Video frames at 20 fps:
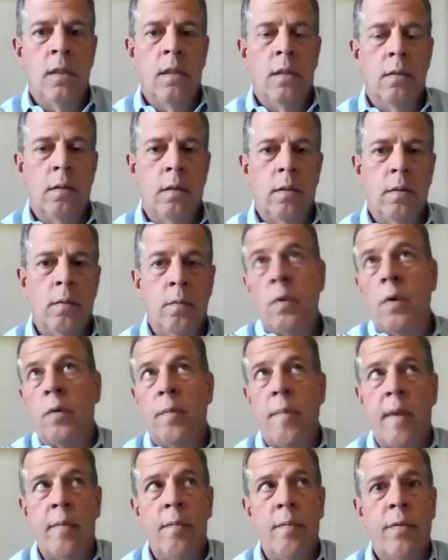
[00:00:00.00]
what have
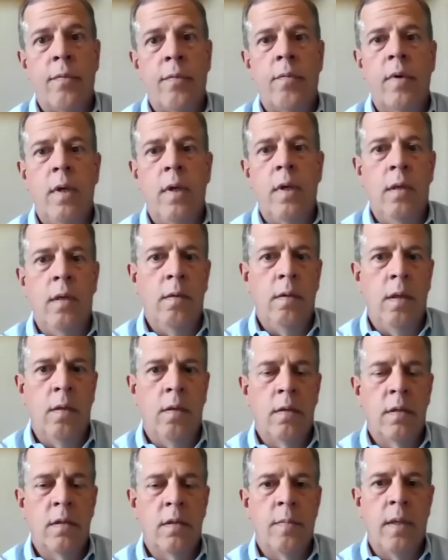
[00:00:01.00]
we been, 3
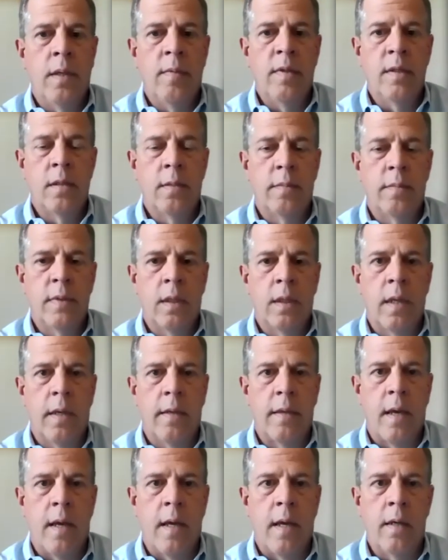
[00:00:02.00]
years, maybe something like
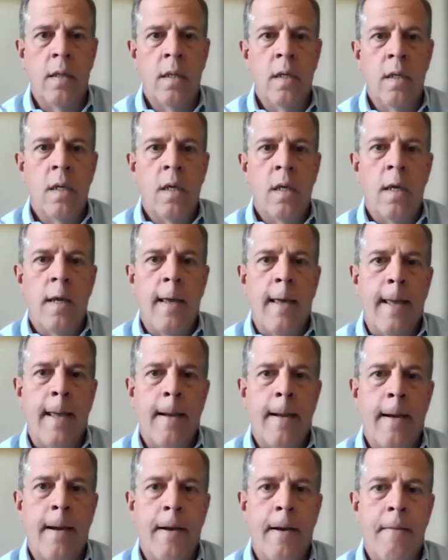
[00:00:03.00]
that.
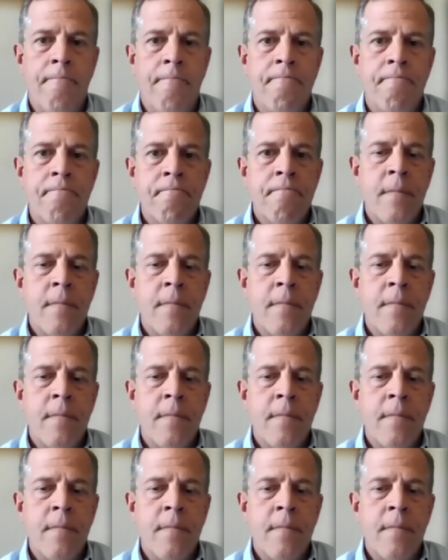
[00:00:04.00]
And